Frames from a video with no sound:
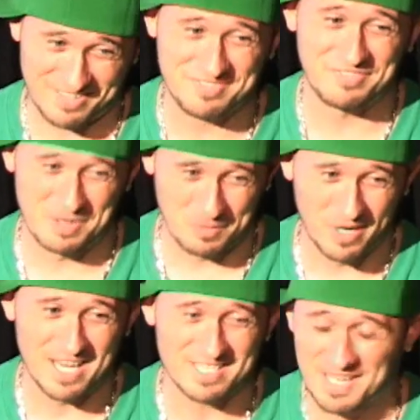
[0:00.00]
for a few
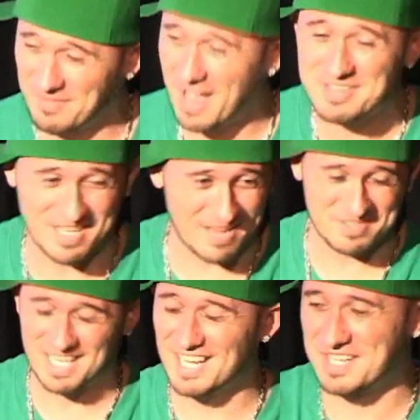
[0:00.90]
weeks.
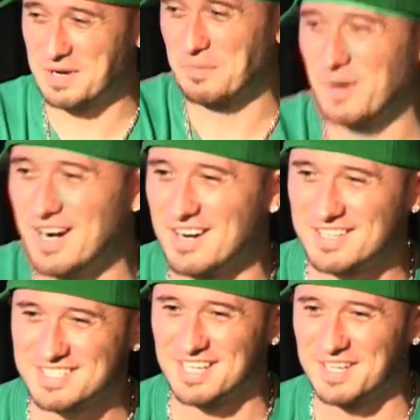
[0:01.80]
I'm telling you, it
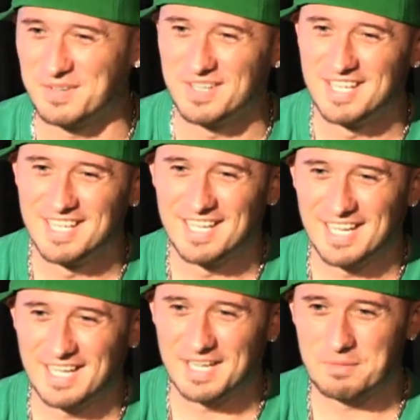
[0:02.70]
worked. So,
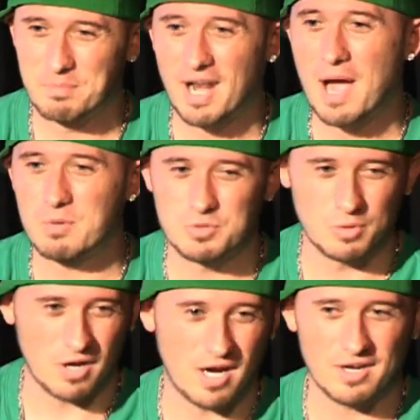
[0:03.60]
but I was
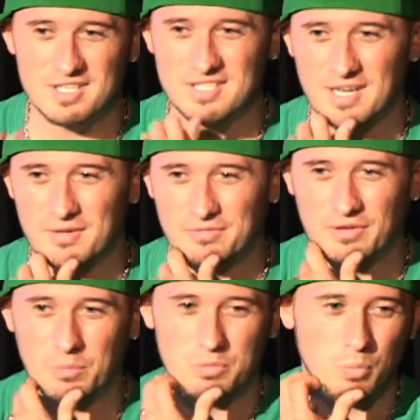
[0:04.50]
real honest and
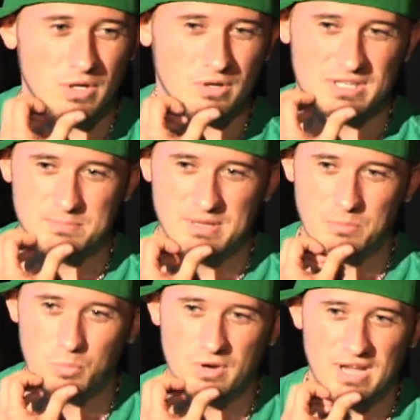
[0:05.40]
upfront with Will, because me
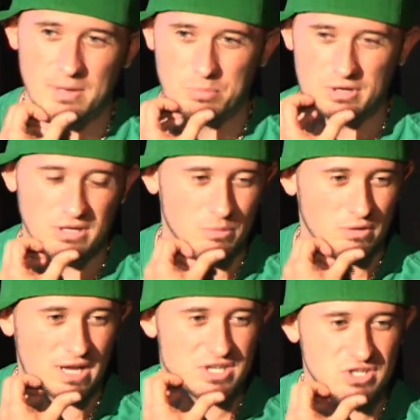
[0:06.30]
and Will had a pretty good
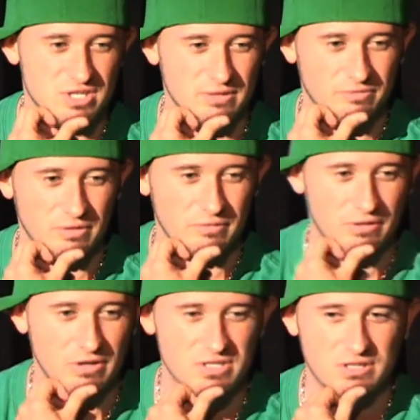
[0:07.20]
relationship from the
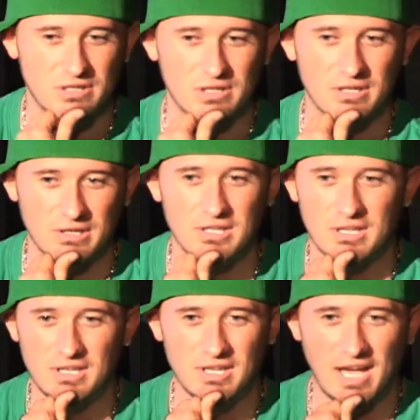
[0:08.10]
very start.
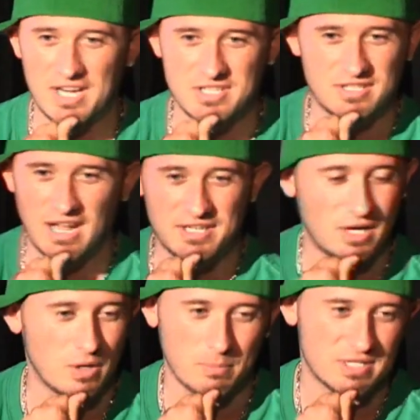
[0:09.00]
I
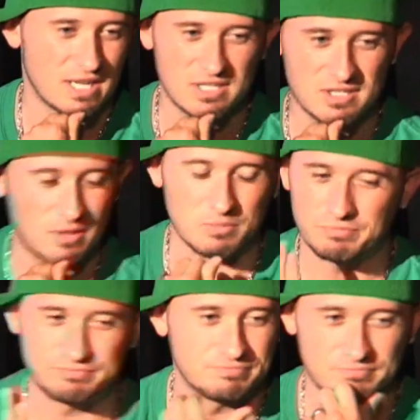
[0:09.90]
told him, I was like, just
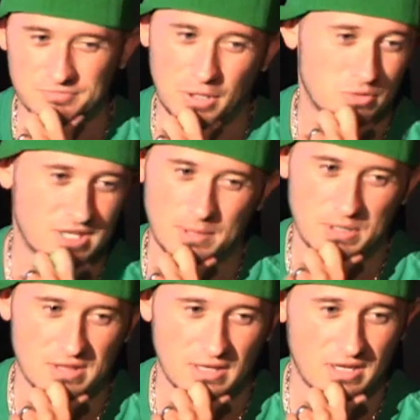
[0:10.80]
don't tell
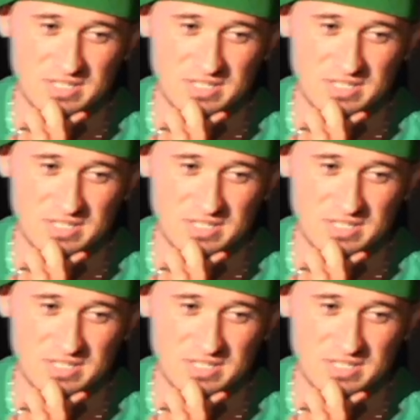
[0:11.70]
me anything,